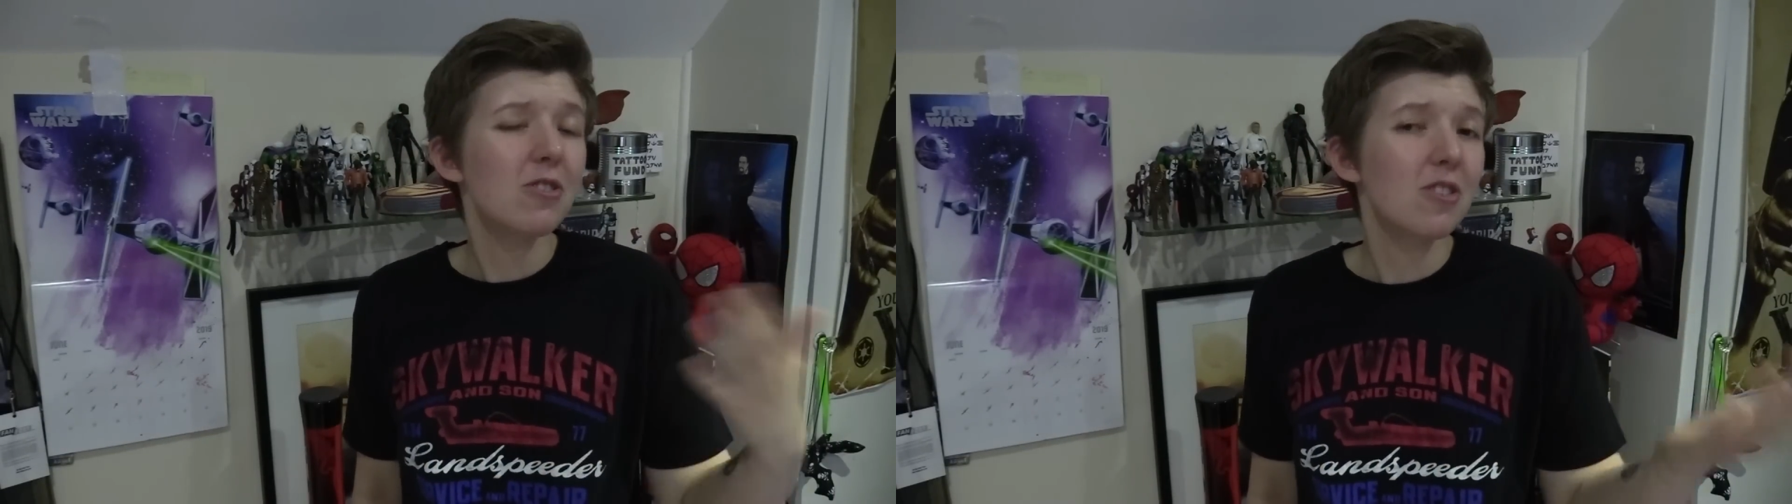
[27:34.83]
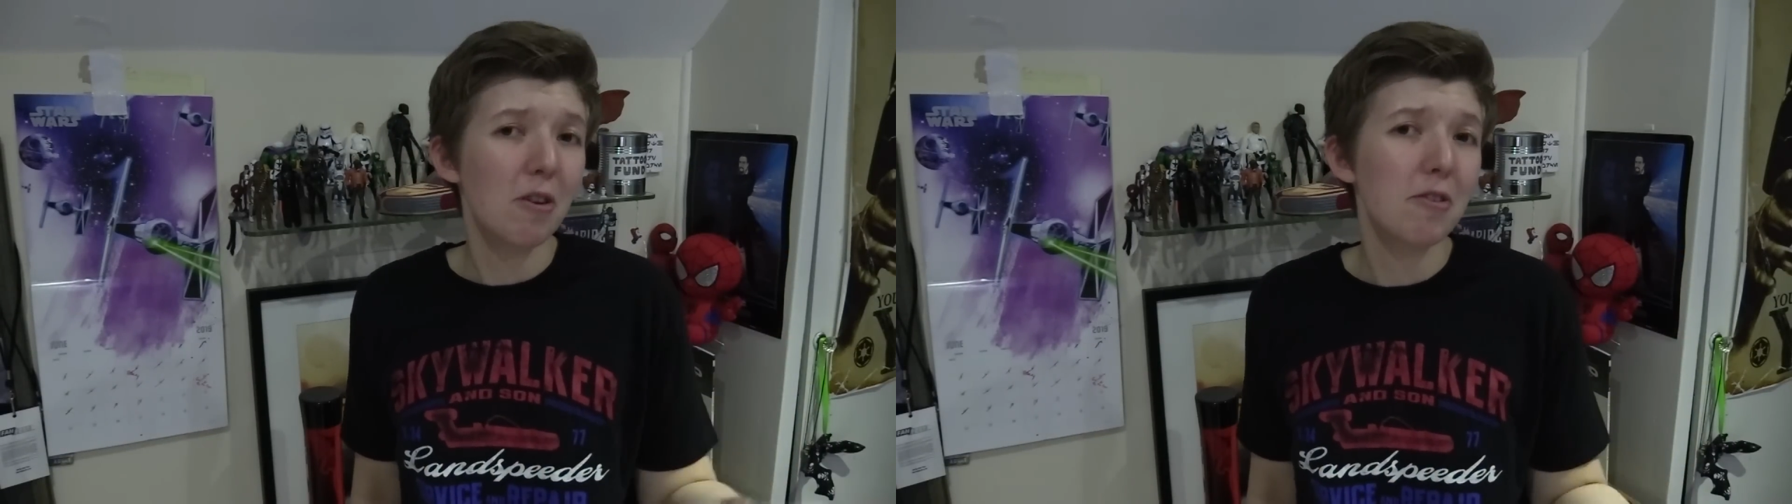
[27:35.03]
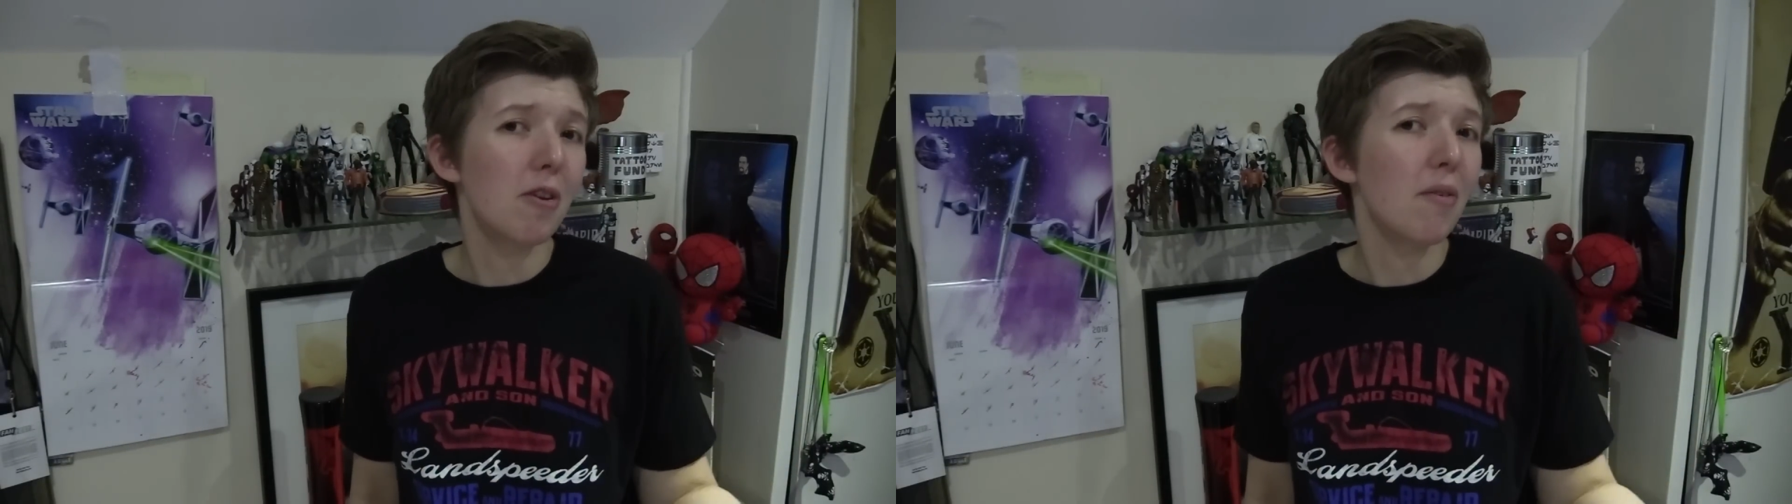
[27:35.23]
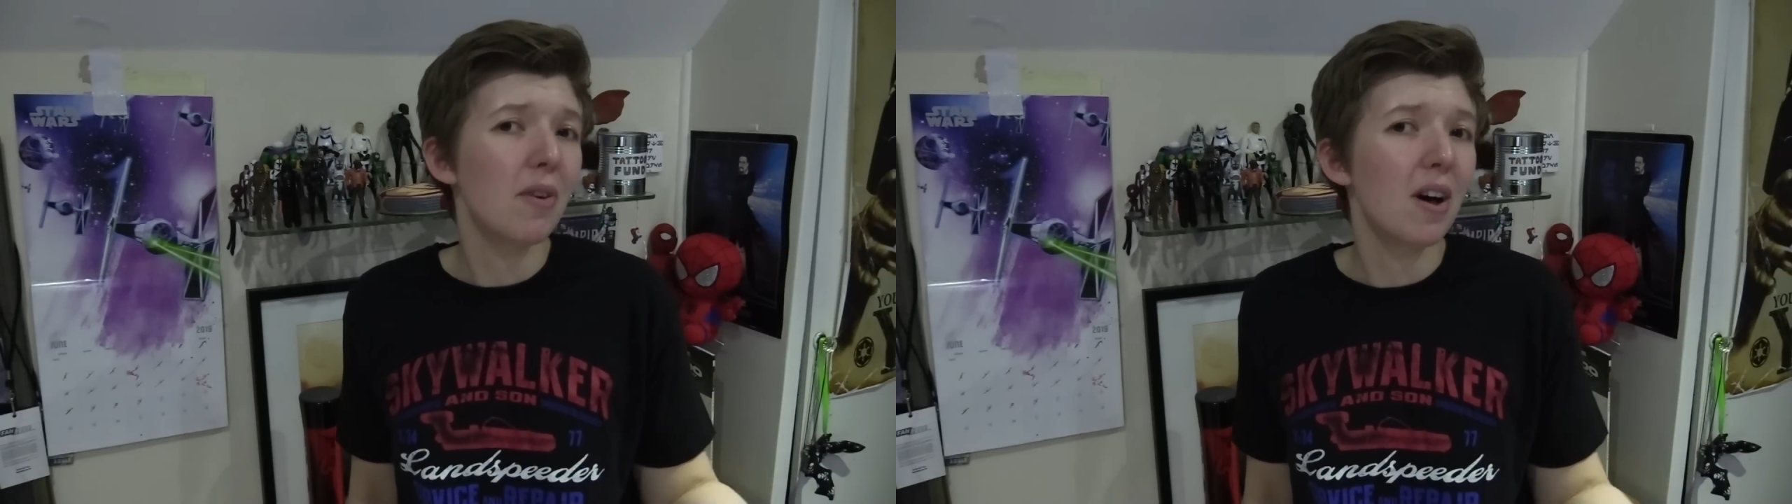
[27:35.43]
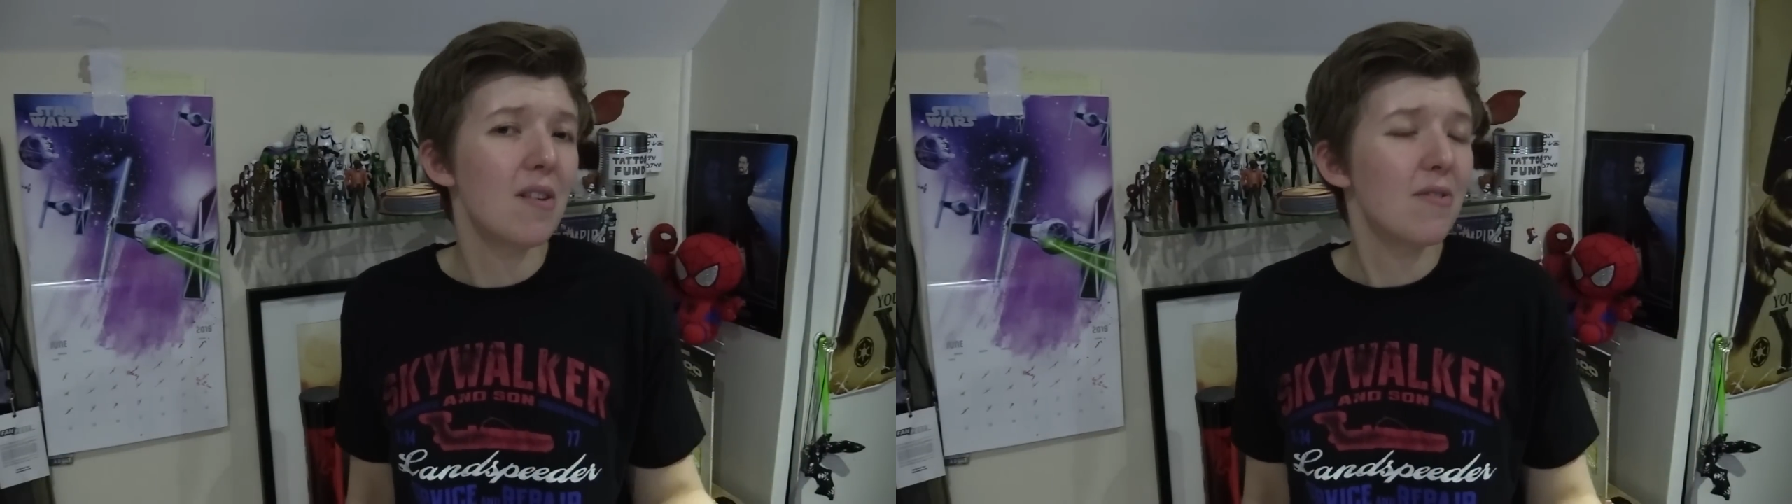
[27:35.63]
it started off
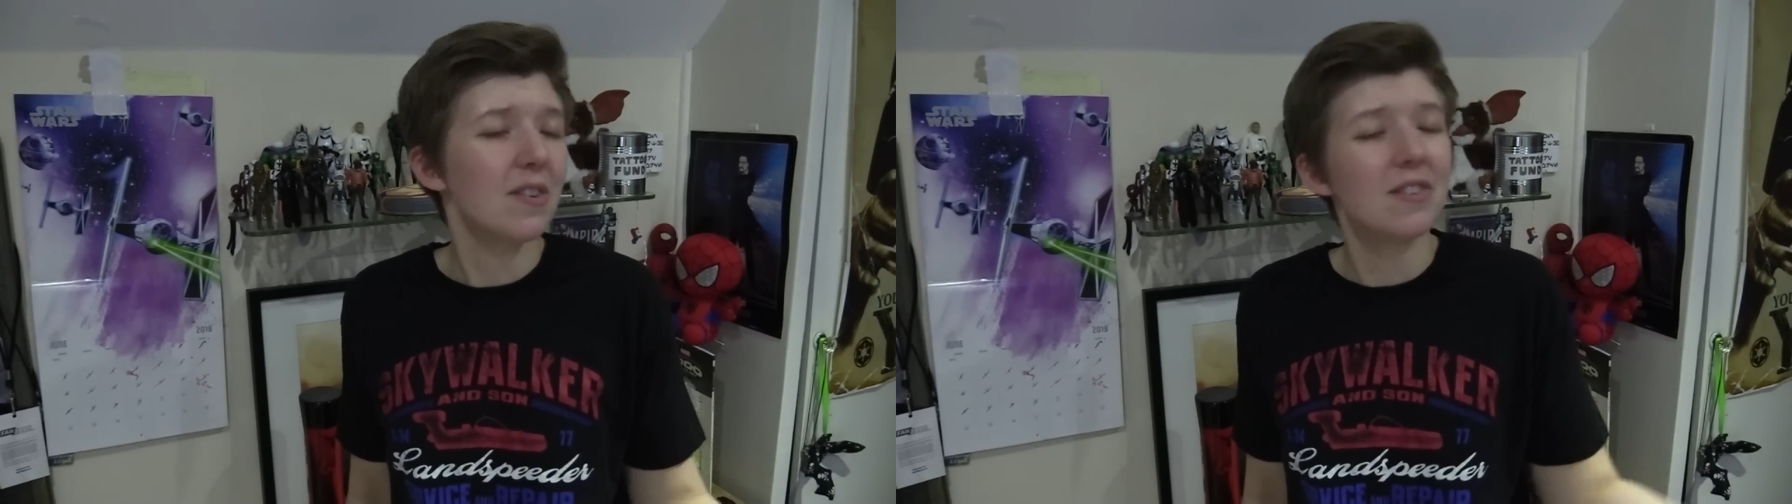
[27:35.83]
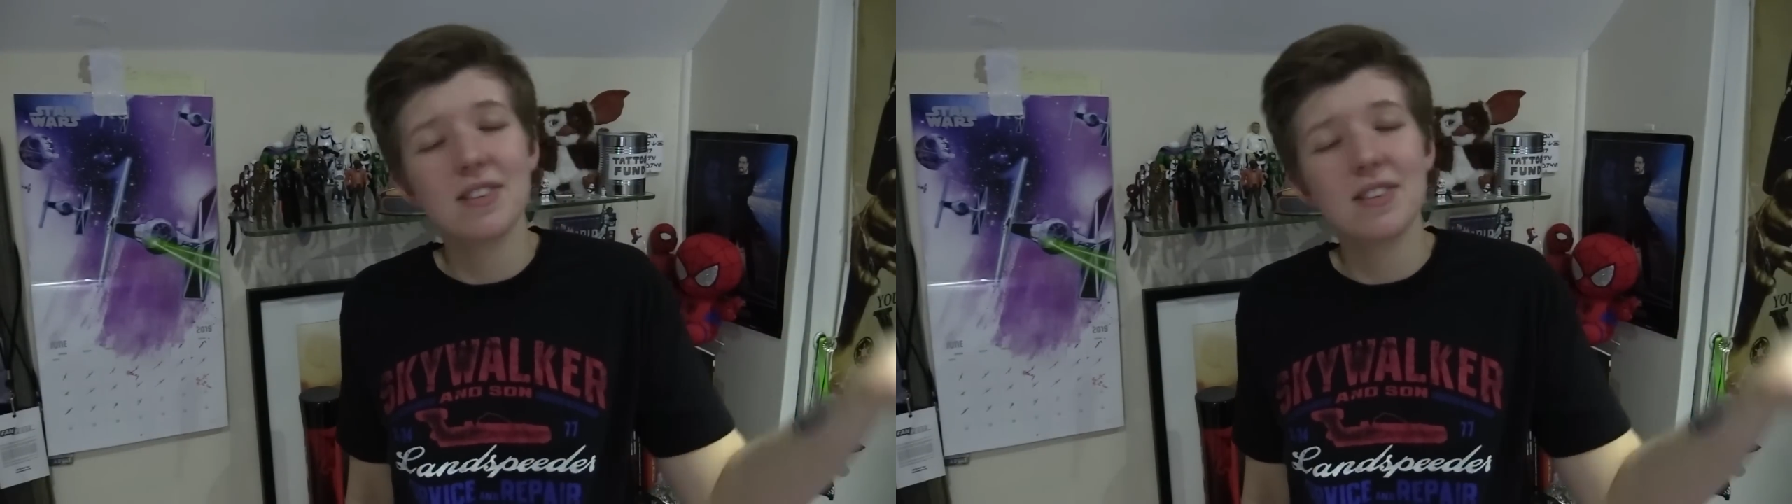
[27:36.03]
live as